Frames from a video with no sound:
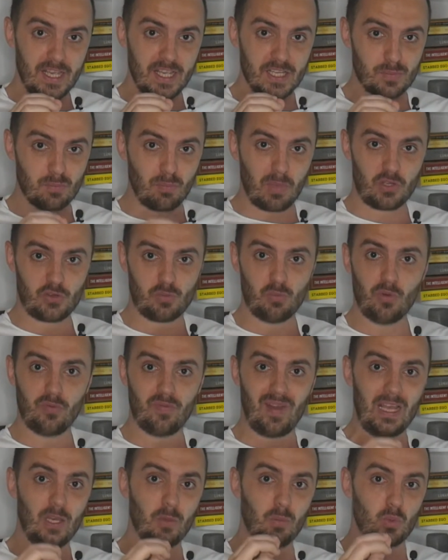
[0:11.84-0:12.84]
is much more
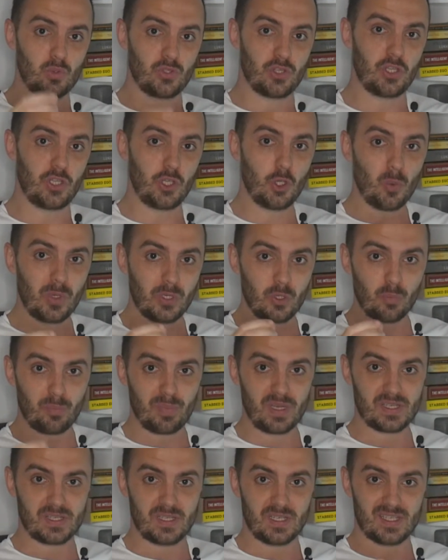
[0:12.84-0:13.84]
valuable to you and your
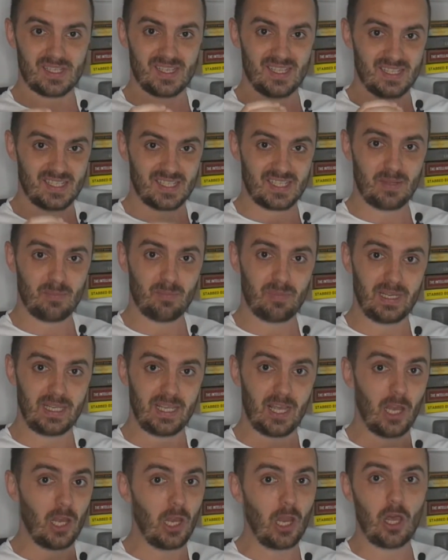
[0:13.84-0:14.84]
business than
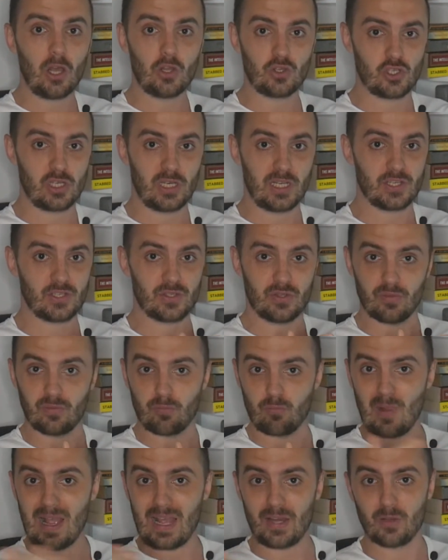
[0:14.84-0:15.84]
simply a large list
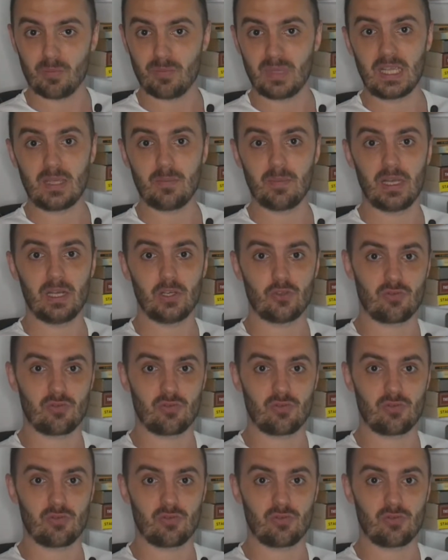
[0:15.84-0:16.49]
of random email